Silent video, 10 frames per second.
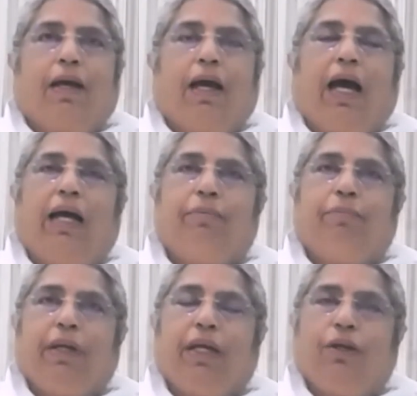
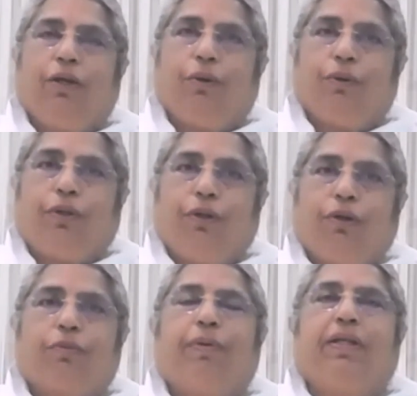And be
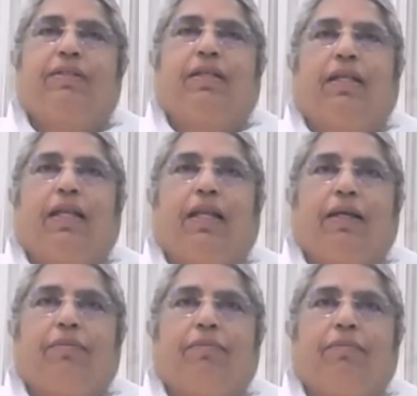Yog-Yukt
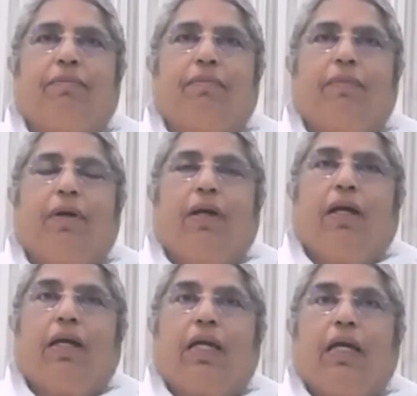presently,
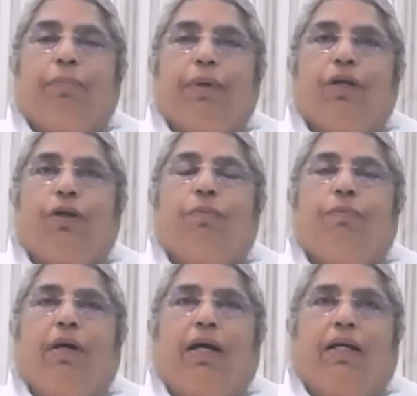keeping your
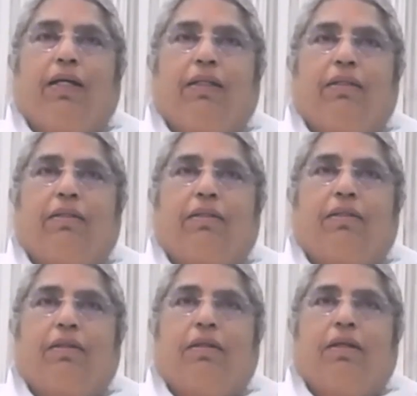mind,
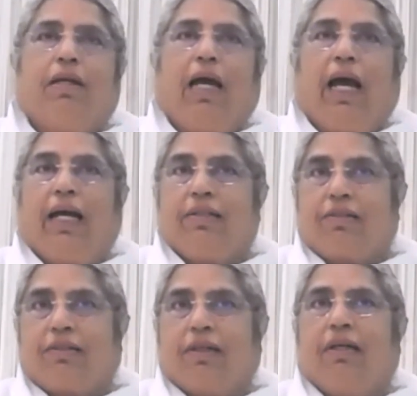
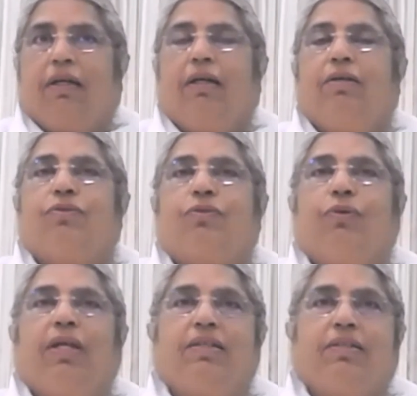as
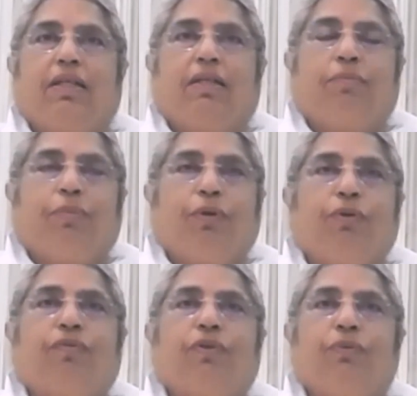Sona said,
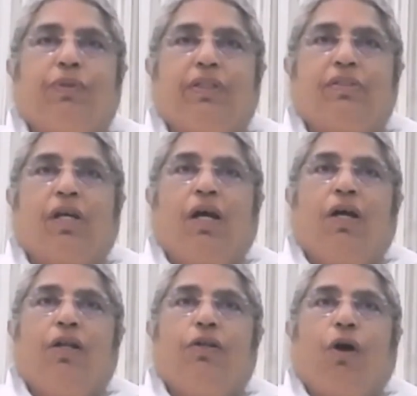beautiful words,
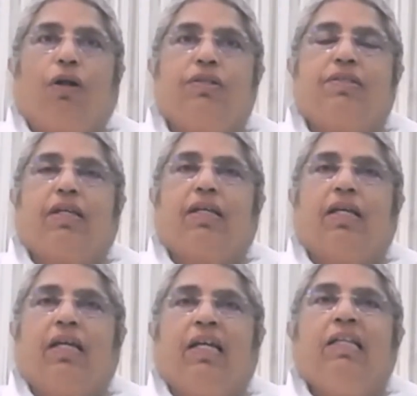non-stick
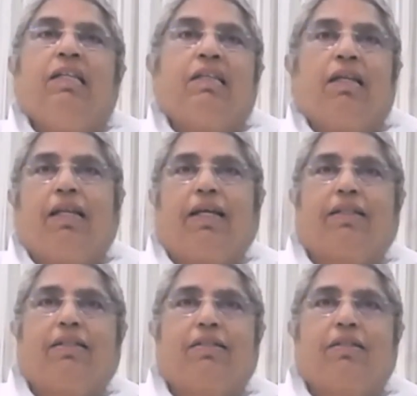
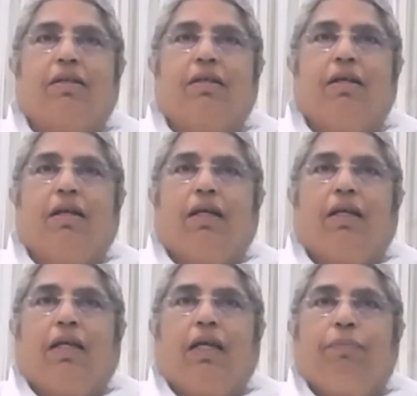intellect.
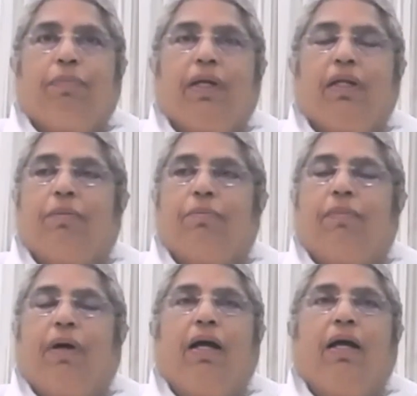Keeping the
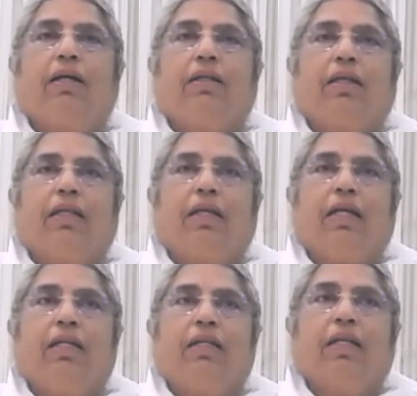mind and
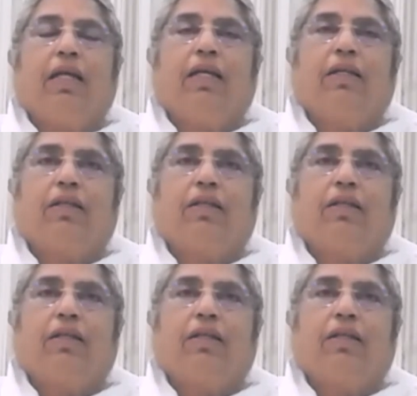intellect